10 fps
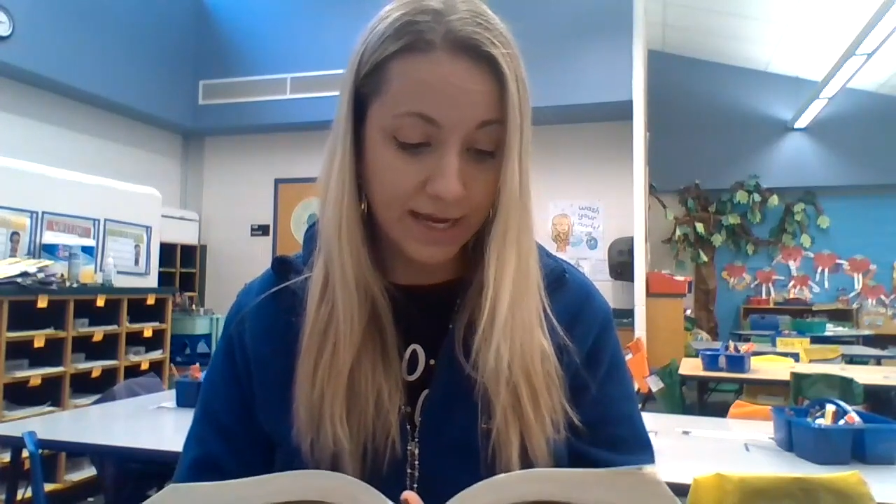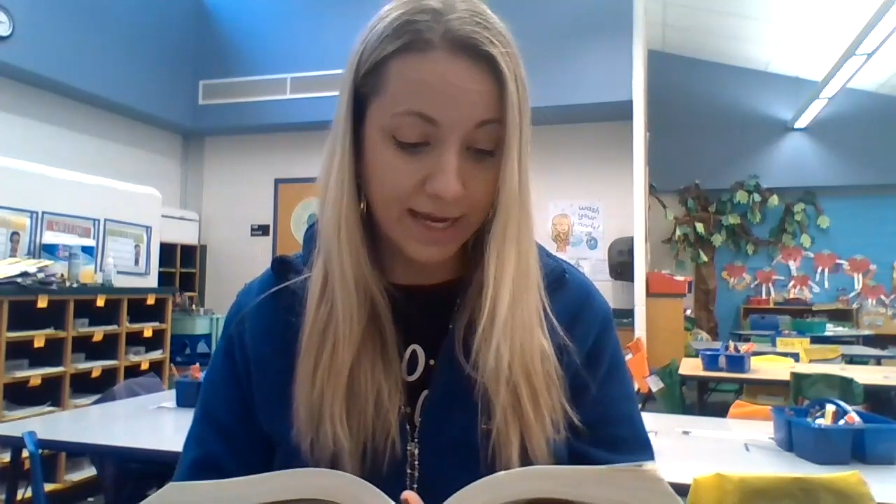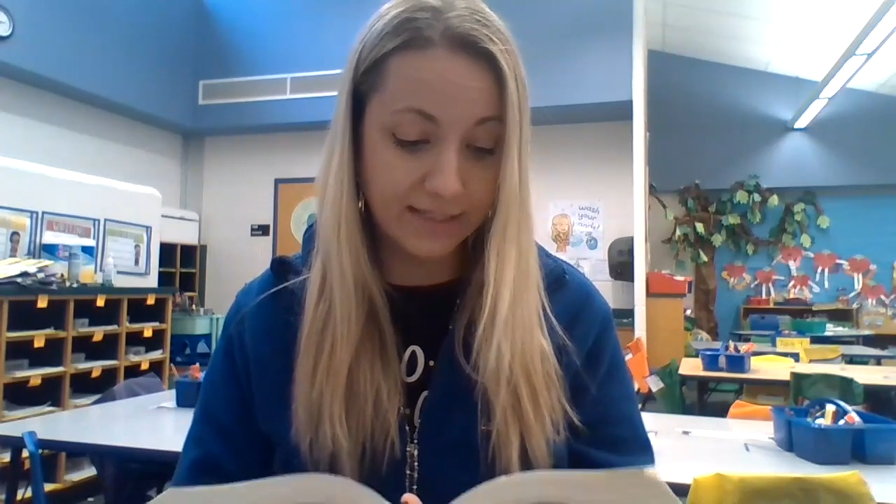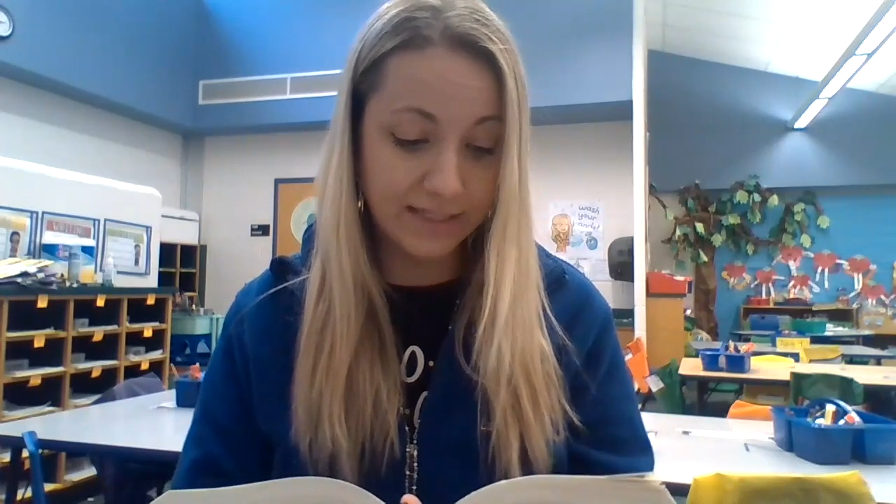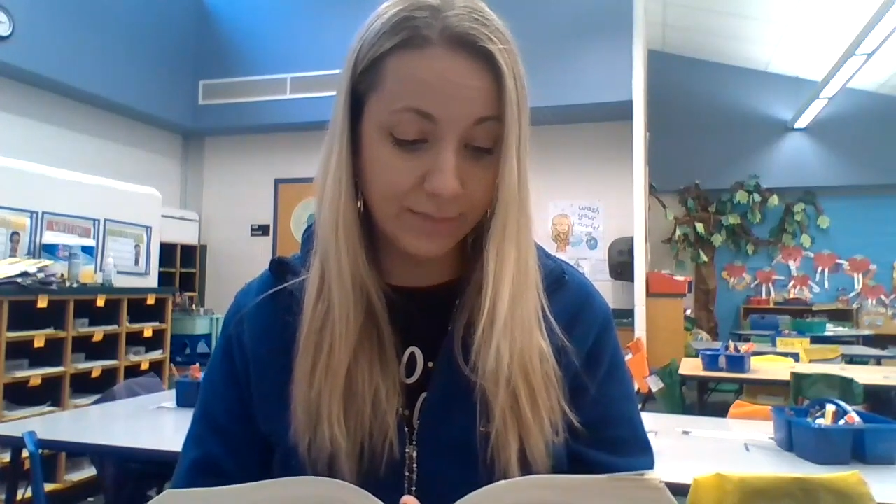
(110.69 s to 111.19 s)

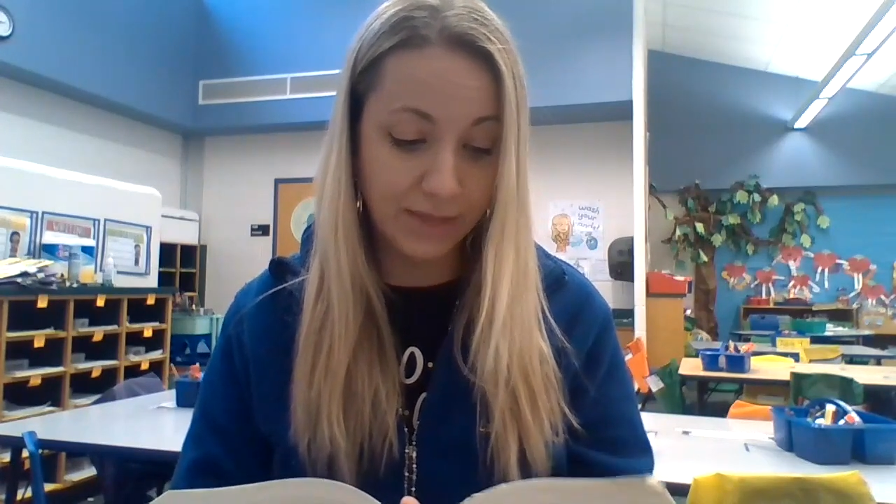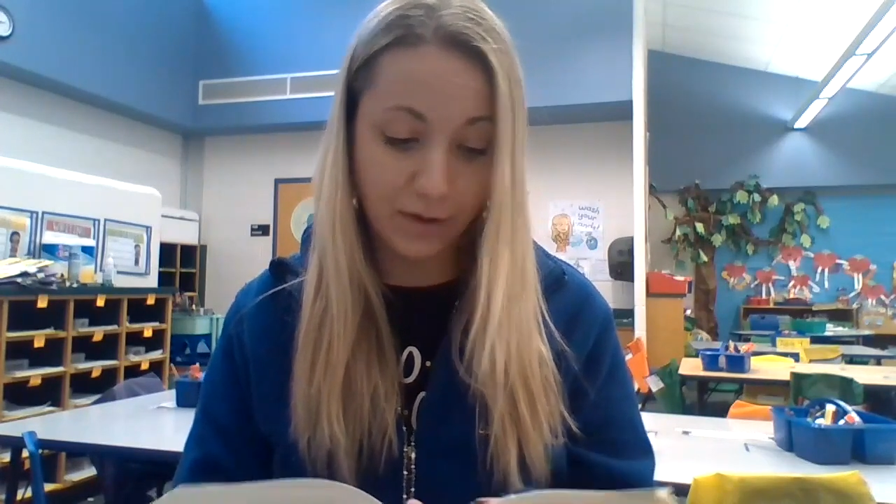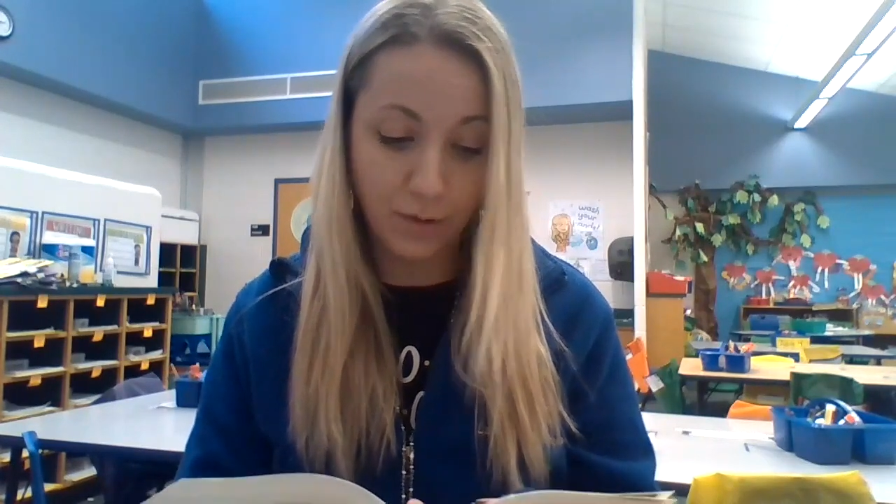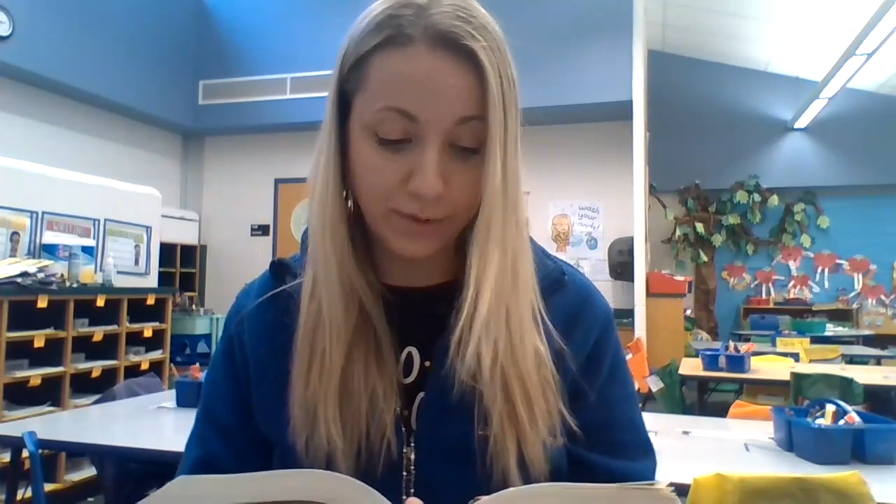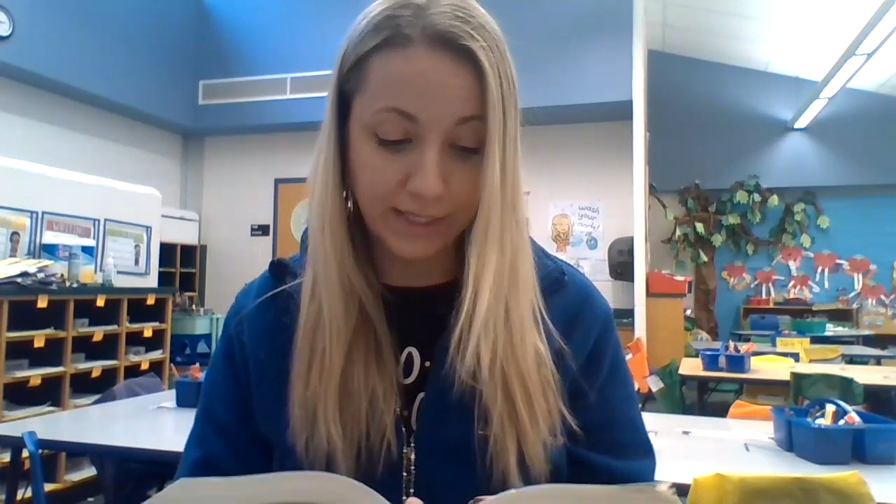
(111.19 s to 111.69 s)
It seemed
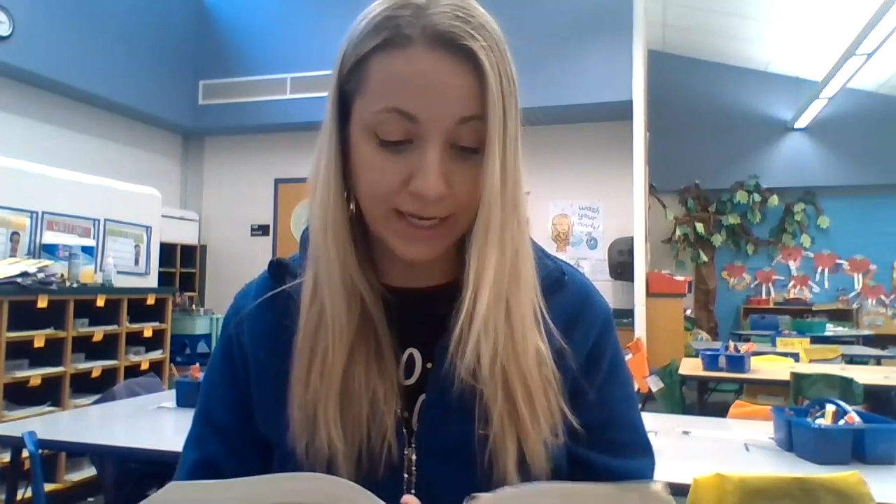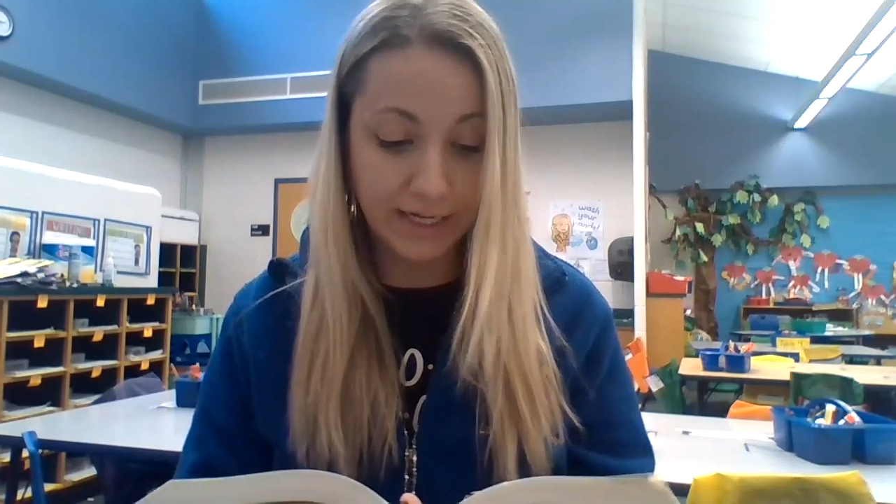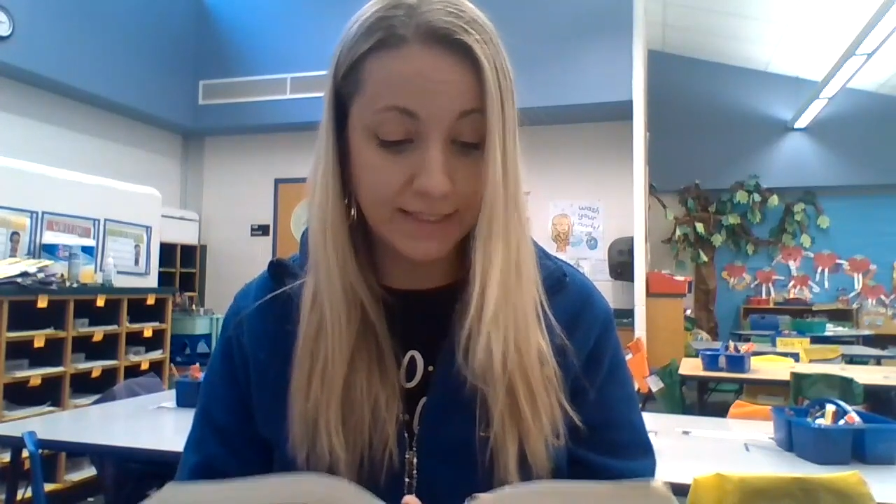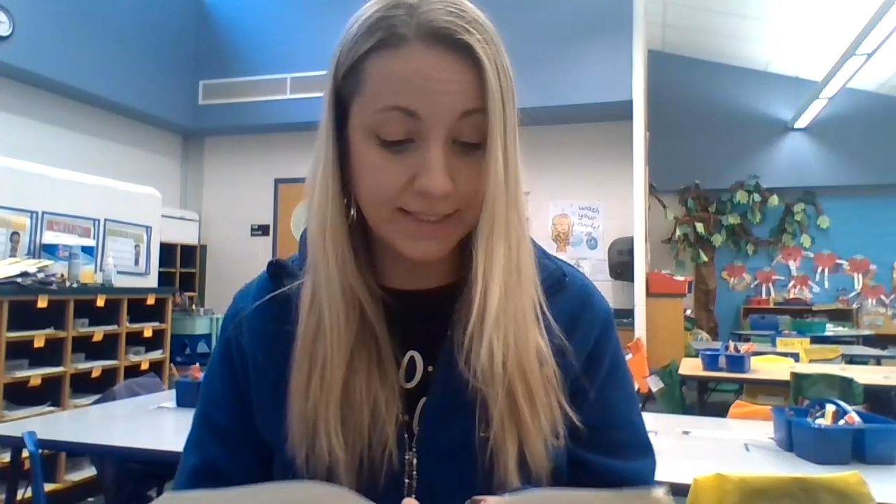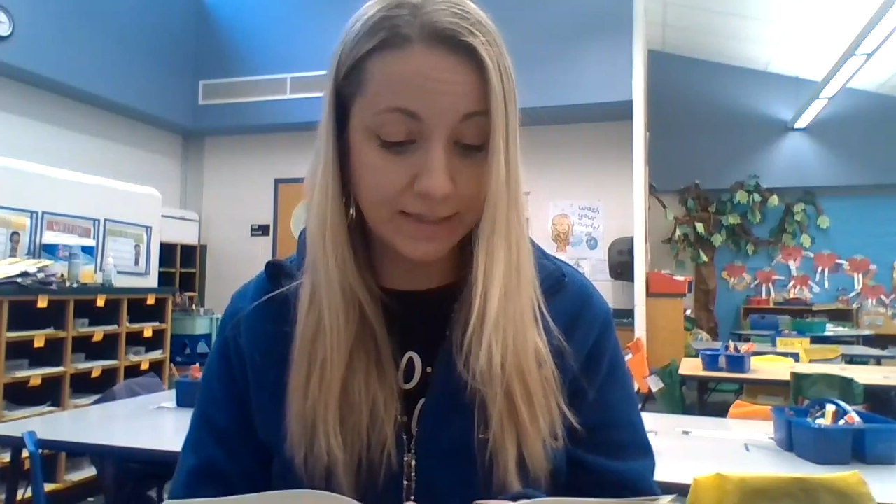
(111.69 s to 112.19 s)
like only an
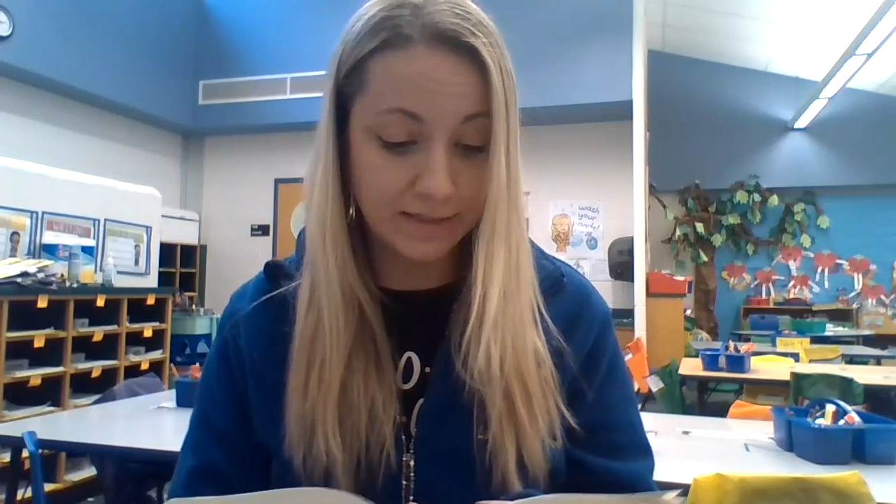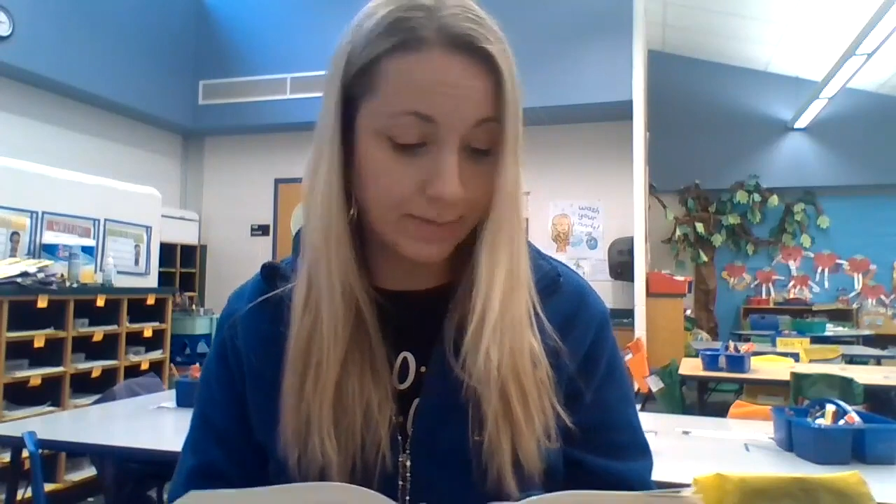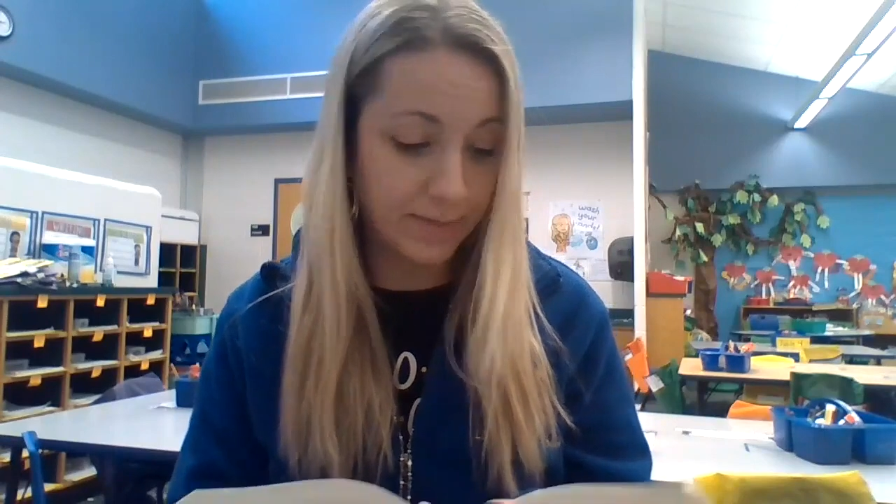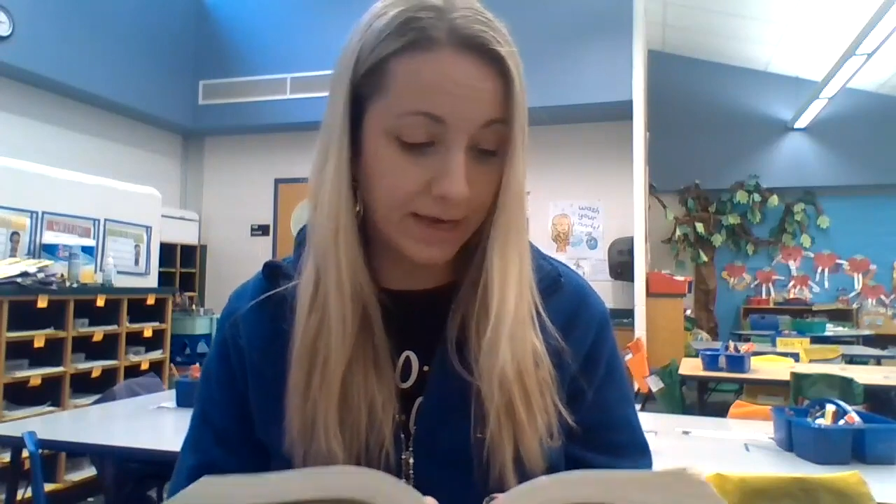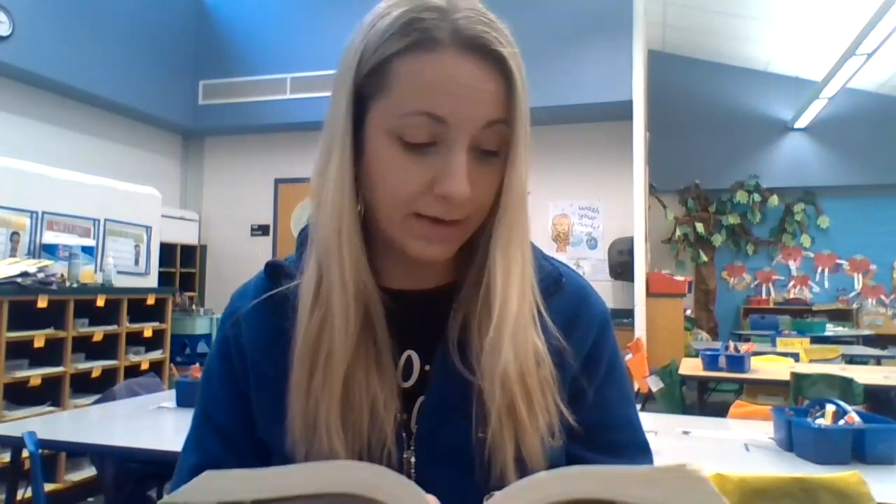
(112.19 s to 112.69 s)
instant
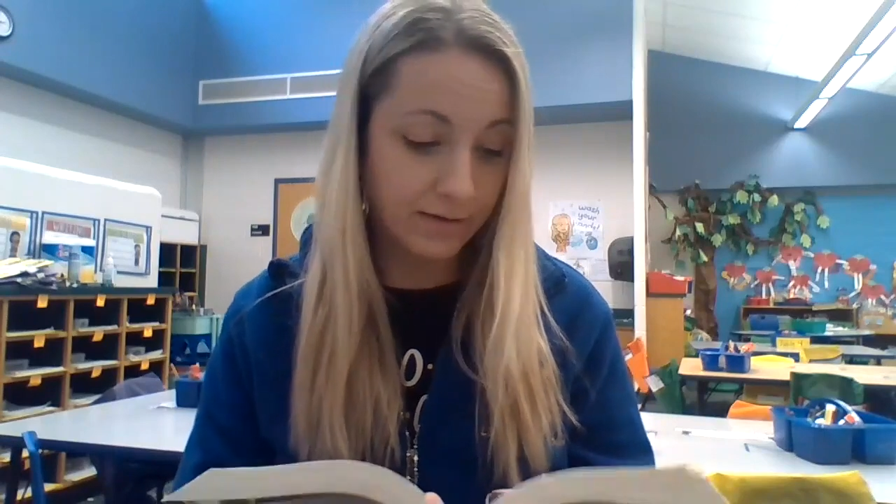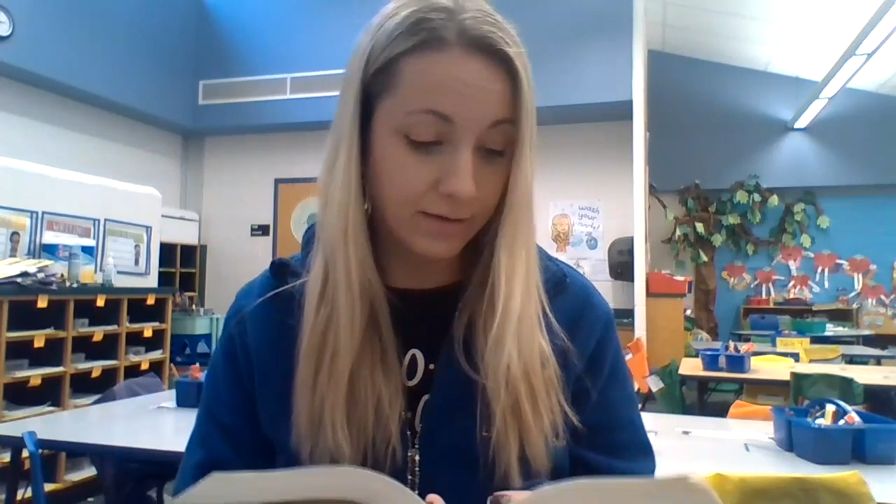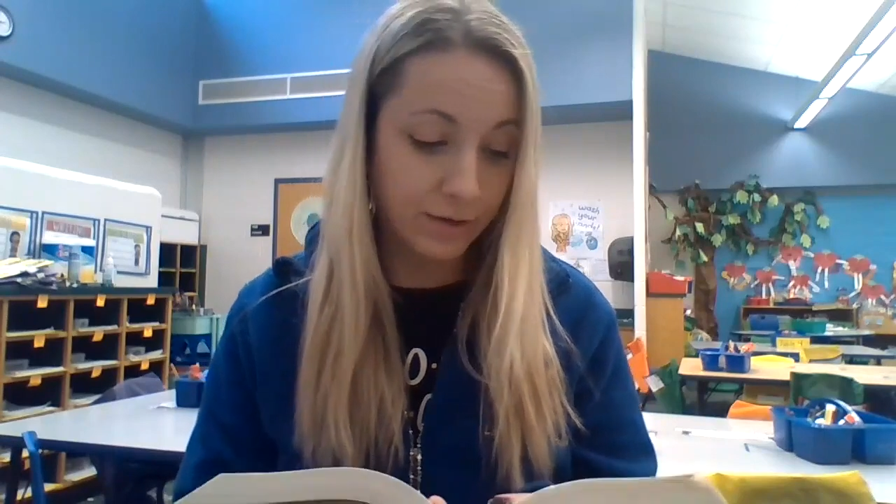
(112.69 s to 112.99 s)
to me."